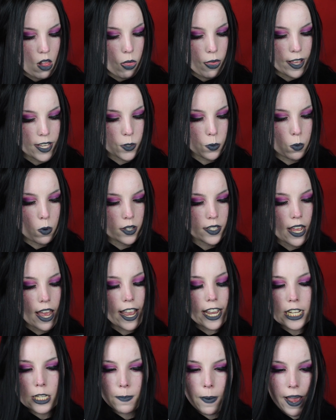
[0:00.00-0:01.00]
This was
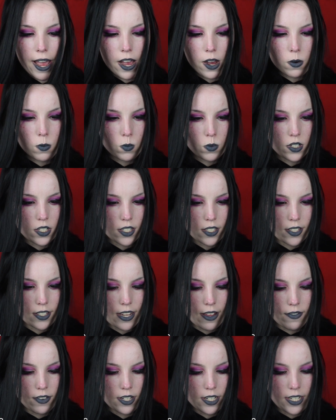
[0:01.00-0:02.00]

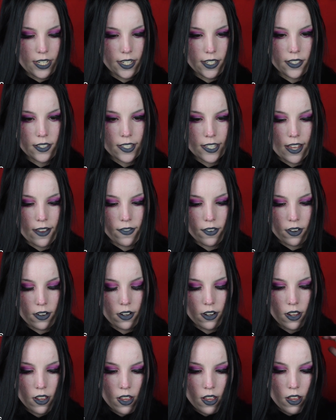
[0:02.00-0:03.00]

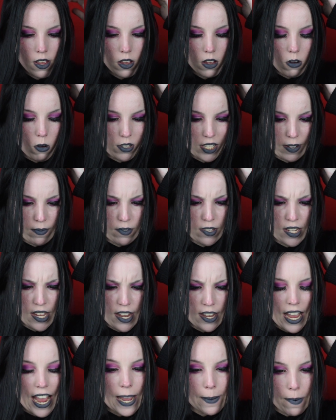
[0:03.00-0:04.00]
£8.77 or
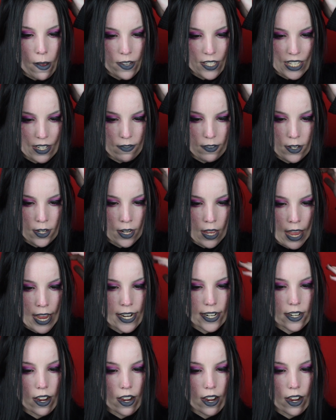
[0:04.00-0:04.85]
78, £8.78.